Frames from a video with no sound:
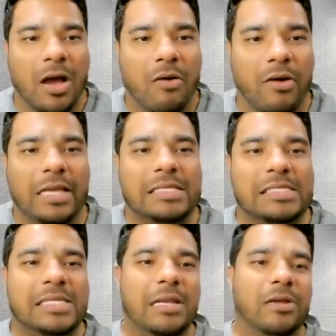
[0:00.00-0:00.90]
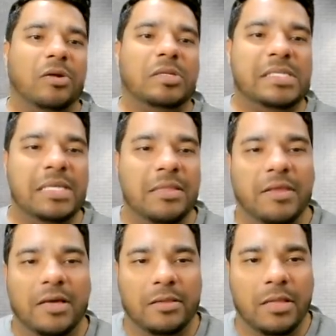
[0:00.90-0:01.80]
All right, Senator
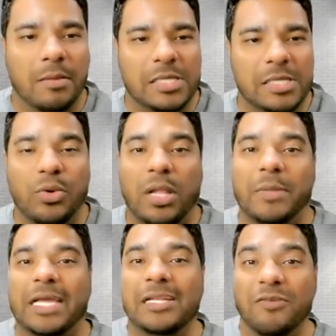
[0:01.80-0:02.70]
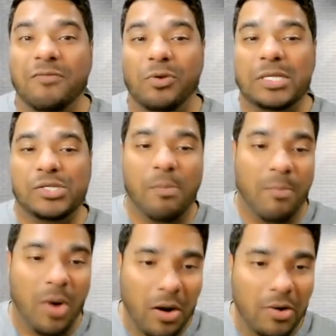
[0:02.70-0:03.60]
Cynthia Lummis, who I'll be interviewing
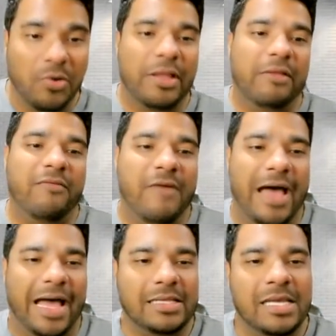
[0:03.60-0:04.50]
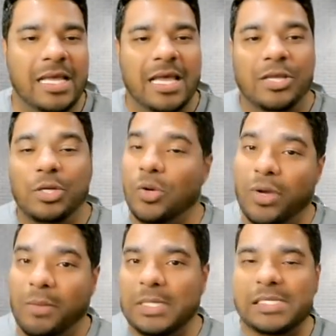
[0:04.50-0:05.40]
tomorrow, in fact. You don't
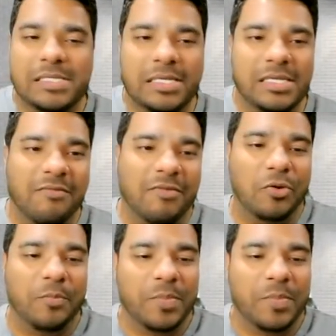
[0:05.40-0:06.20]
want to miss this interview.